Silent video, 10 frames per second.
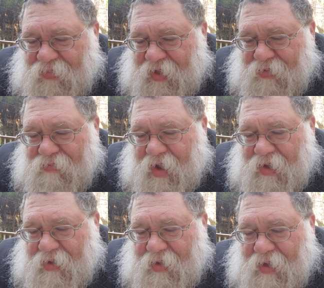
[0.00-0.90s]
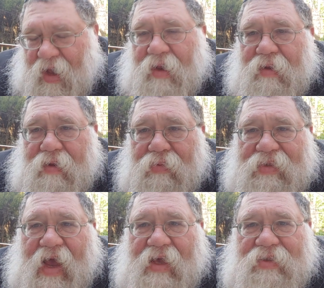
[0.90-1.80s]
He made he got he
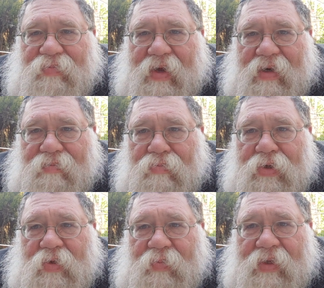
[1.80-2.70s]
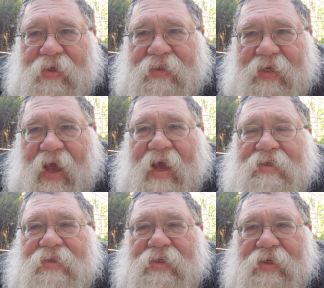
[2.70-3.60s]
was asked by the Moshe Pinchas
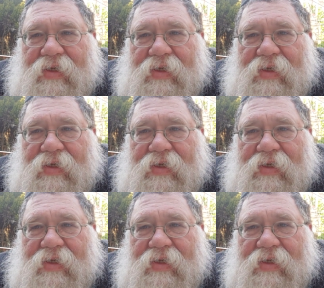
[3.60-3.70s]
Katz